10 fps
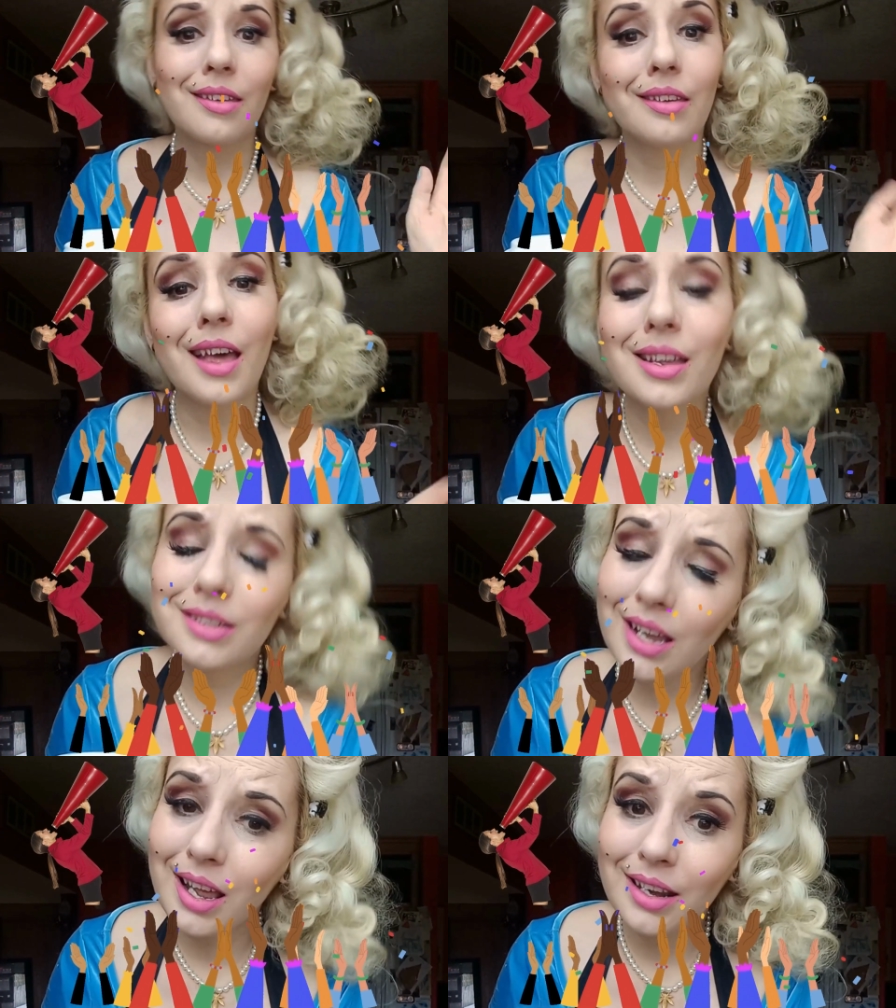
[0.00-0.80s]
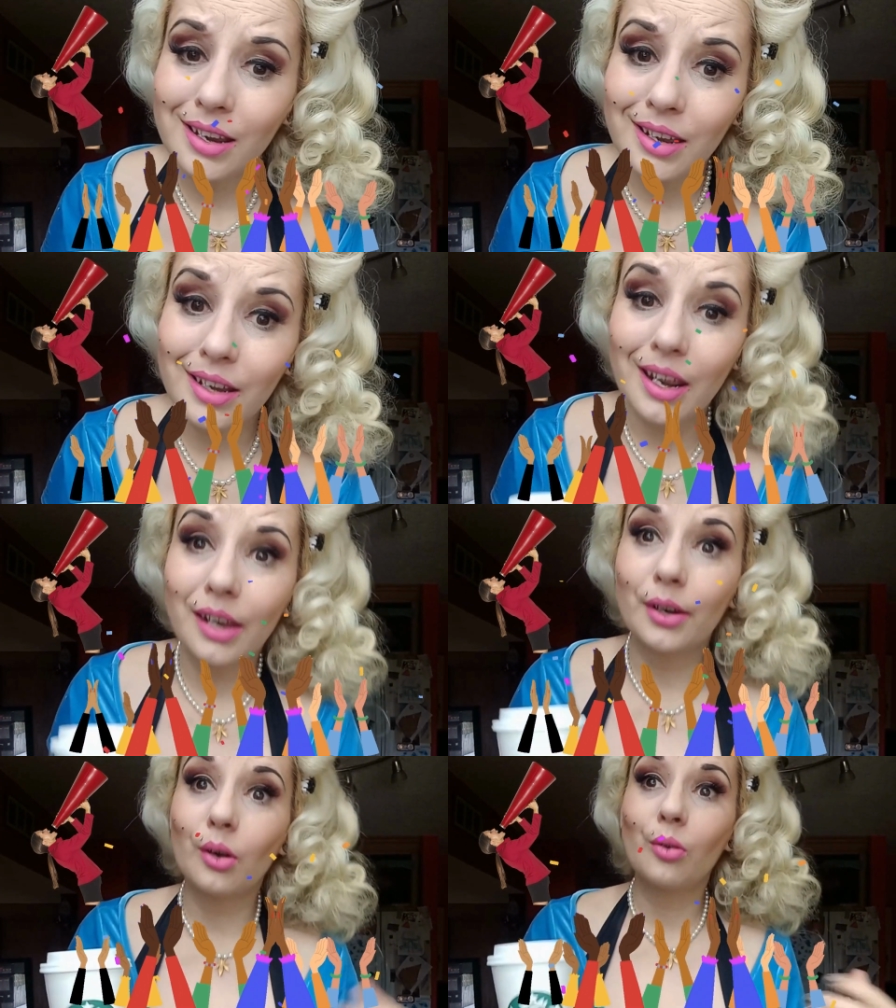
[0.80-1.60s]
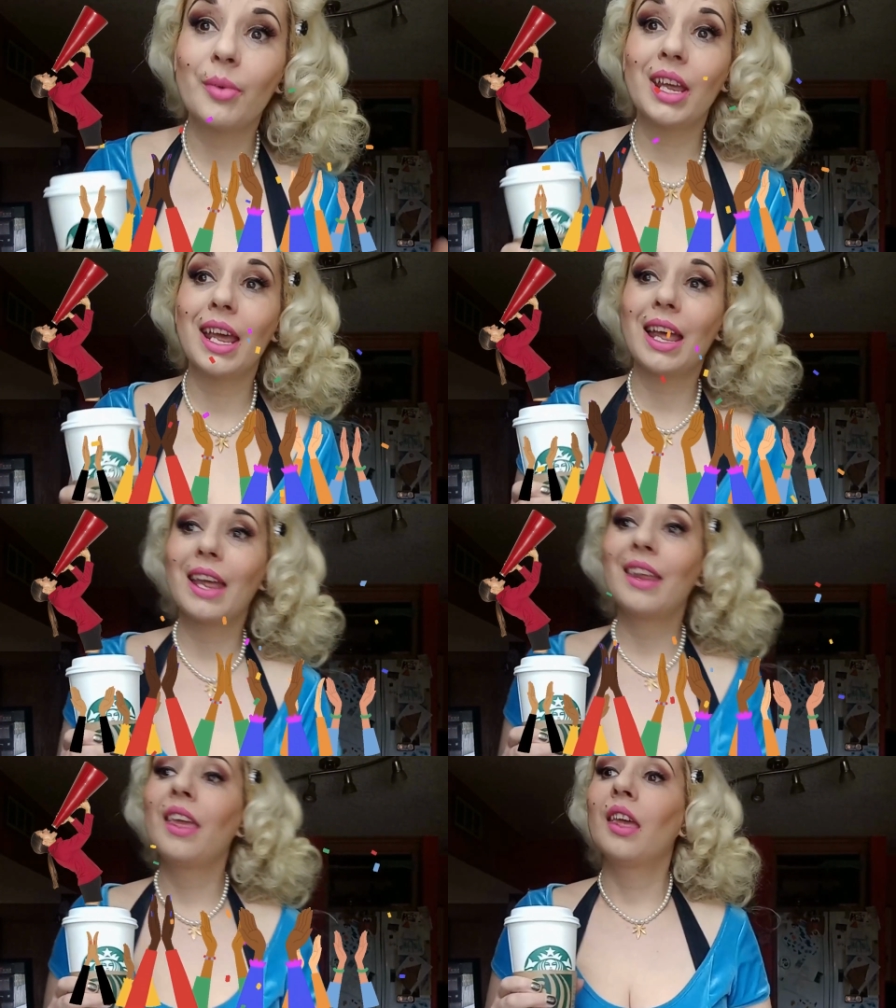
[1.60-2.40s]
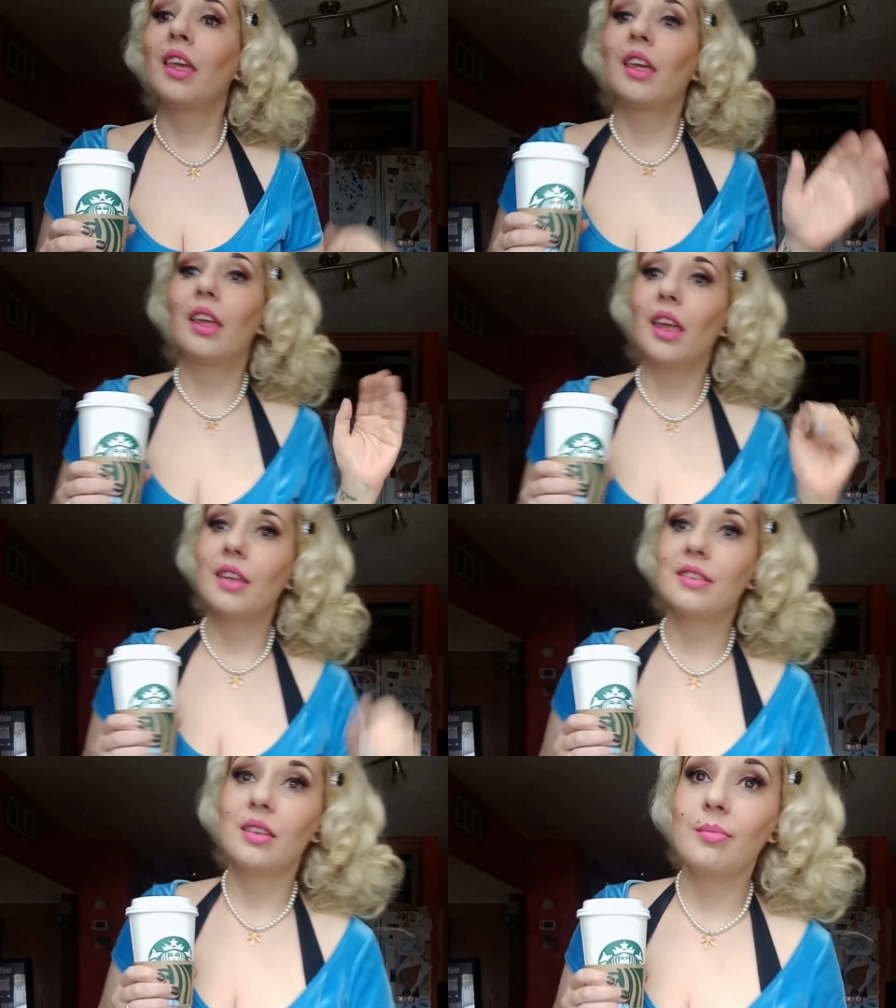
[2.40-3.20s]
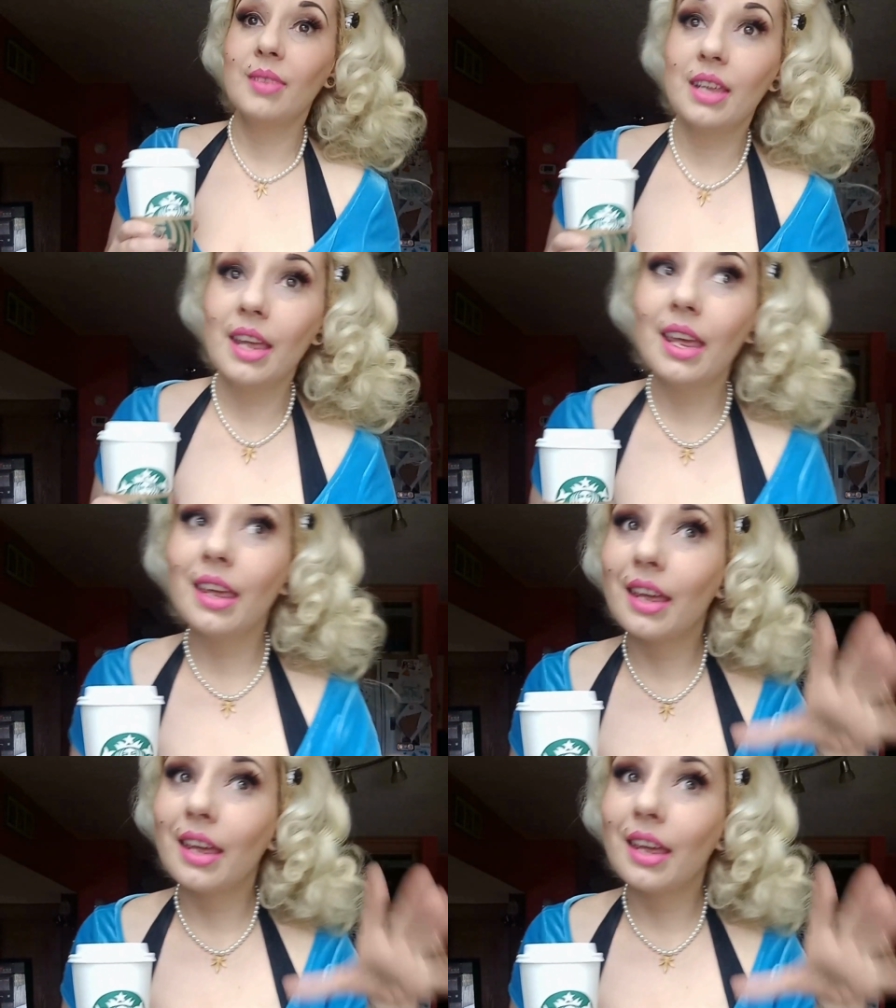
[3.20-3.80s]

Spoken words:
Yes, I did, and oh my god, it seems like